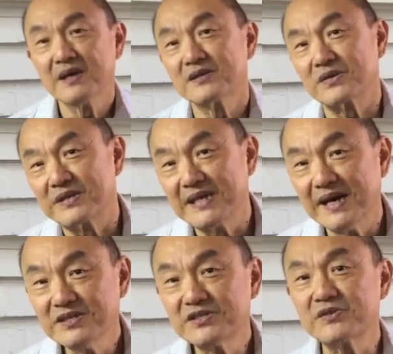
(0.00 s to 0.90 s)
So the
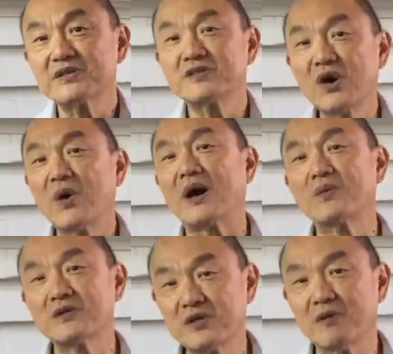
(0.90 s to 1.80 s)
answer is no, I
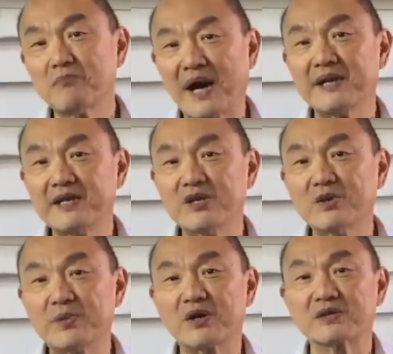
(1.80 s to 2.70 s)
would not buy new
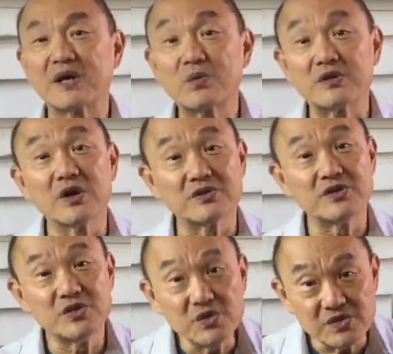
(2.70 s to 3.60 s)
because I would not
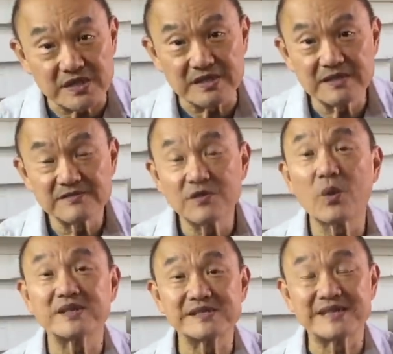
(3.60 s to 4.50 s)
use it for
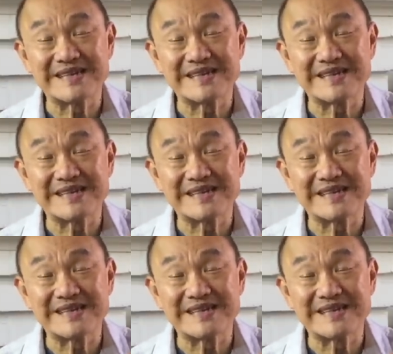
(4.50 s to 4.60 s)
what